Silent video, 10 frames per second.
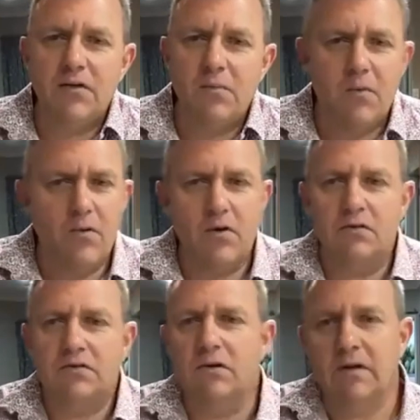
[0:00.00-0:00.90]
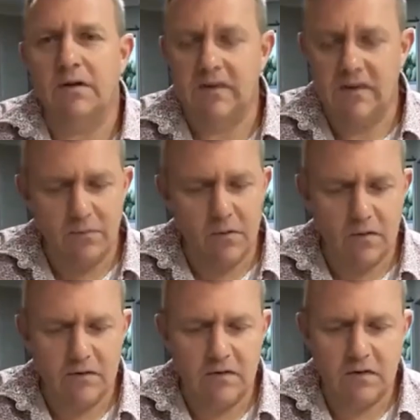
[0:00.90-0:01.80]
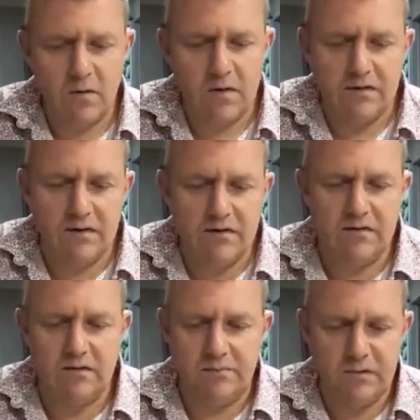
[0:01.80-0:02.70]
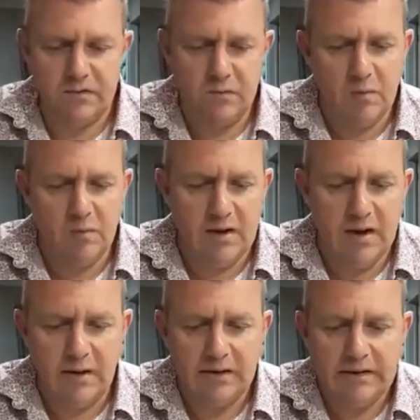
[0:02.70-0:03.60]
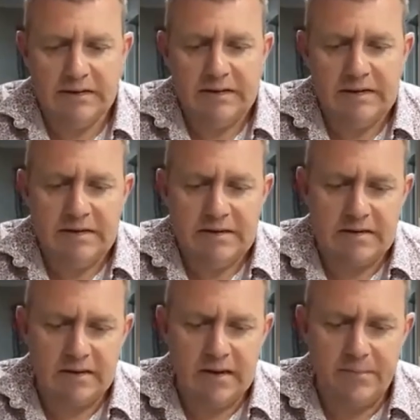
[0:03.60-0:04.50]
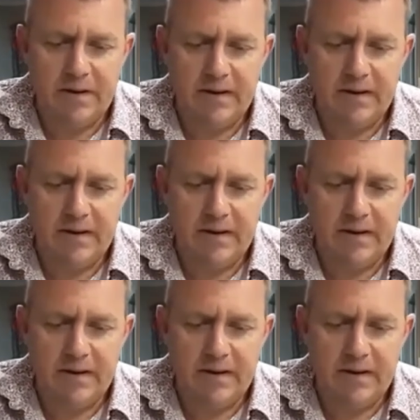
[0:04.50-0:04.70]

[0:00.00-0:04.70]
border control, and these border controls are quite stringent, presumably now. So yep,